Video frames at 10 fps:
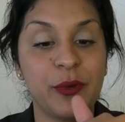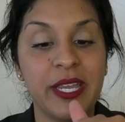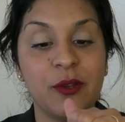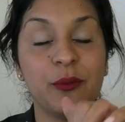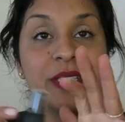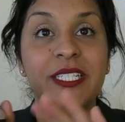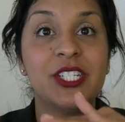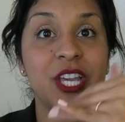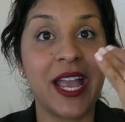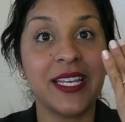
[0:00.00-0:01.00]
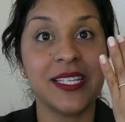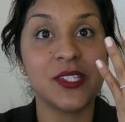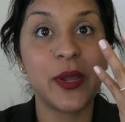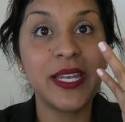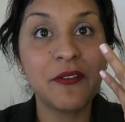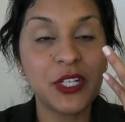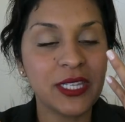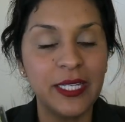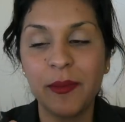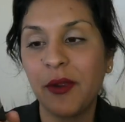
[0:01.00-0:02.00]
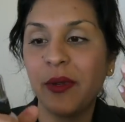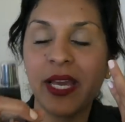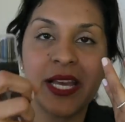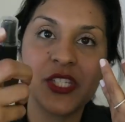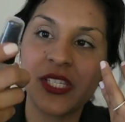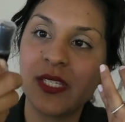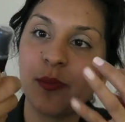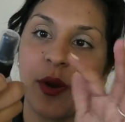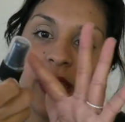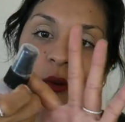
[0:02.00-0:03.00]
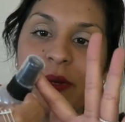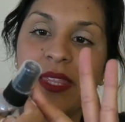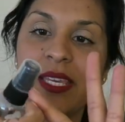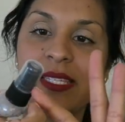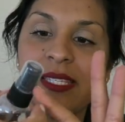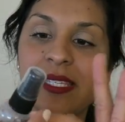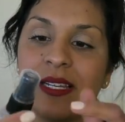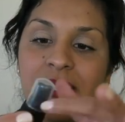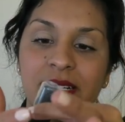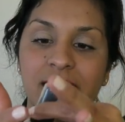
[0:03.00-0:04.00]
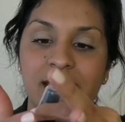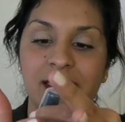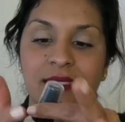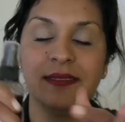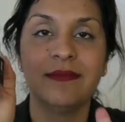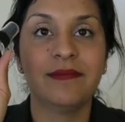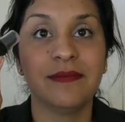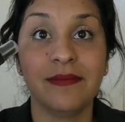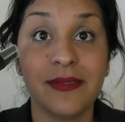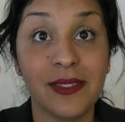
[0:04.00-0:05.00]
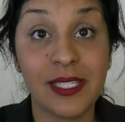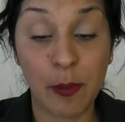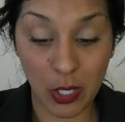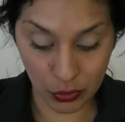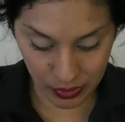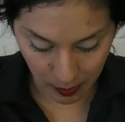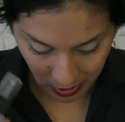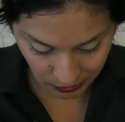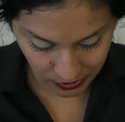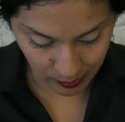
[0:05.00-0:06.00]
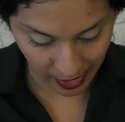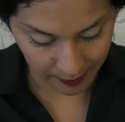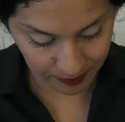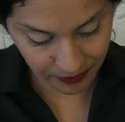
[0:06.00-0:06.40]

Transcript: ring really shiny. So I never clean my ring. I just spray it with this sparkle spray.